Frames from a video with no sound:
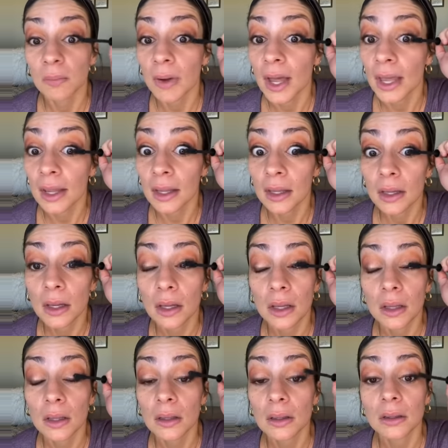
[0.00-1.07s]
So
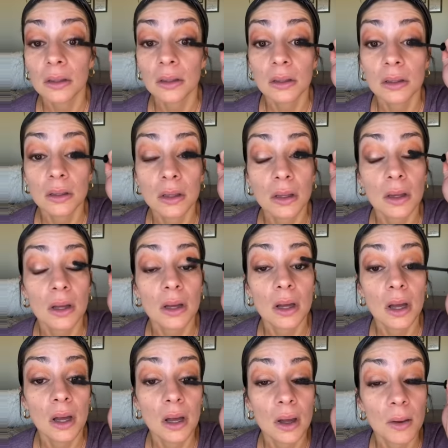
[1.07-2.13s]
now I already put on
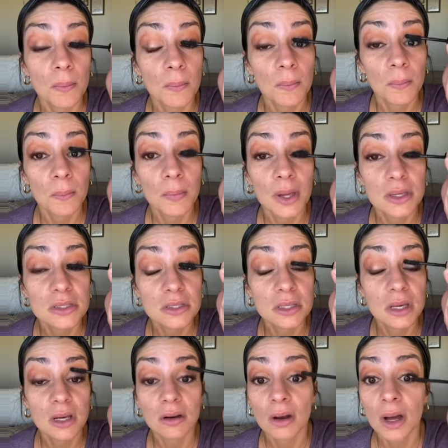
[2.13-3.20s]
my
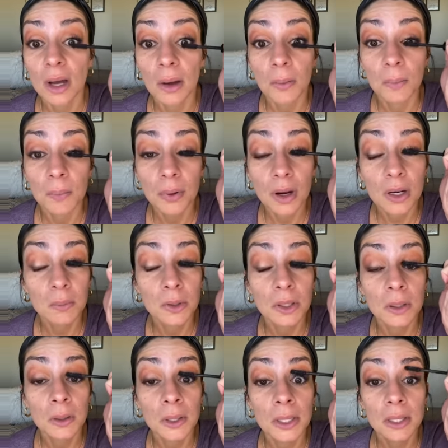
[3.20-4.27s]

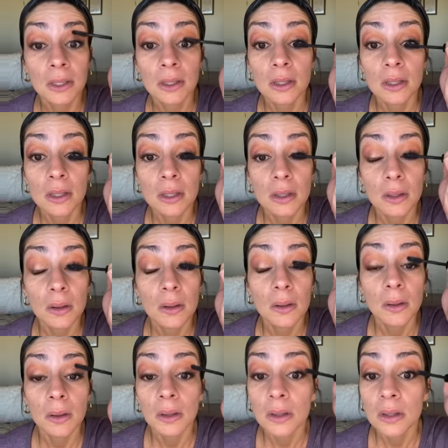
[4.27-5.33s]
mascara
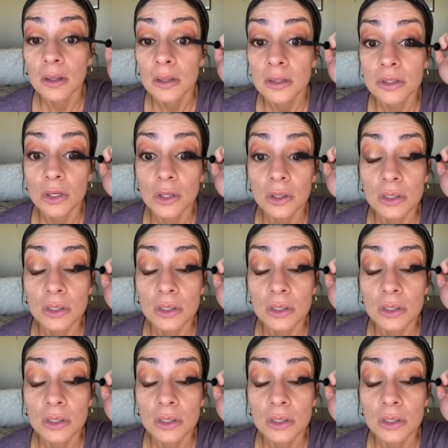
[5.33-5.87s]
primer.